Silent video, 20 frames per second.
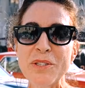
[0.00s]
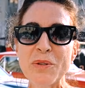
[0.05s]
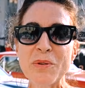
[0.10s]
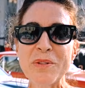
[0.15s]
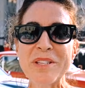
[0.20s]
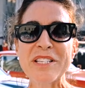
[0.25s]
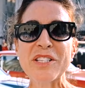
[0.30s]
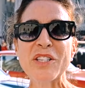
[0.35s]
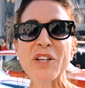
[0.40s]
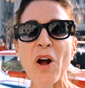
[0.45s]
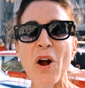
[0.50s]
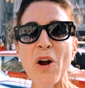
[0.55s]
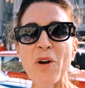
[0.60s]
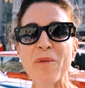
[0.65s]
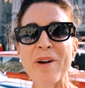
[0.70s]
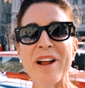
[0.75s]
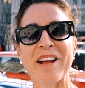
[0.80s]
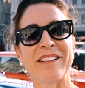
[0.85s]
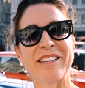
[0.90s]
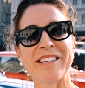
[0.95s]
do these car
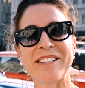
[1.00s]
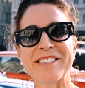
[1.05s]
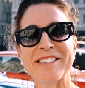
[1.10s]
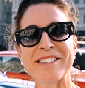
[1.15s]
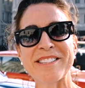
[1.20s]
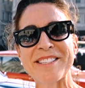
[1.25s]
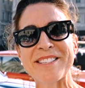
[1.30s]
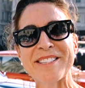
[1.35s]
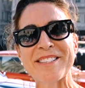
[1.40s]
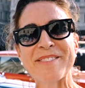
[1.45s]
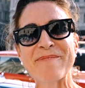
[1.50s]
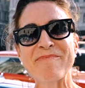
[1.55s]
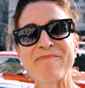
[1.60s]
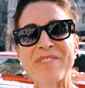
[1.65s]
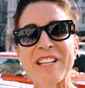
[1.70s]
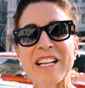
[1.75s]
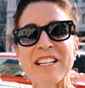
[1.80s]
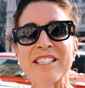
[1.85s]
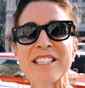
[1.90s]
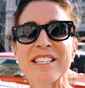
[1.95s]
rallies.
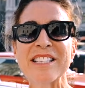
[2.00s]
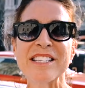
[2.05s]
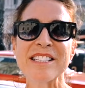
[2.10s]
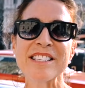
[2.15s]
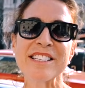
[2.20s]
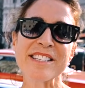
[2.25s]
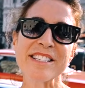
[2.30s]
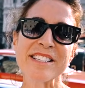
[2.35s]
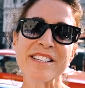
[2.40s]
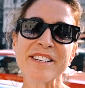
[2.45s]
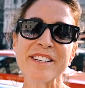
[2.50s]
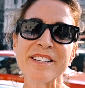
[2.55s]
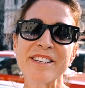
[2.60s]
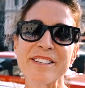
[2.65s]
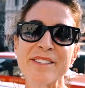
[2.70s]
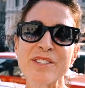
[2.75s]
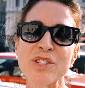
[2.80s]
That's his uh,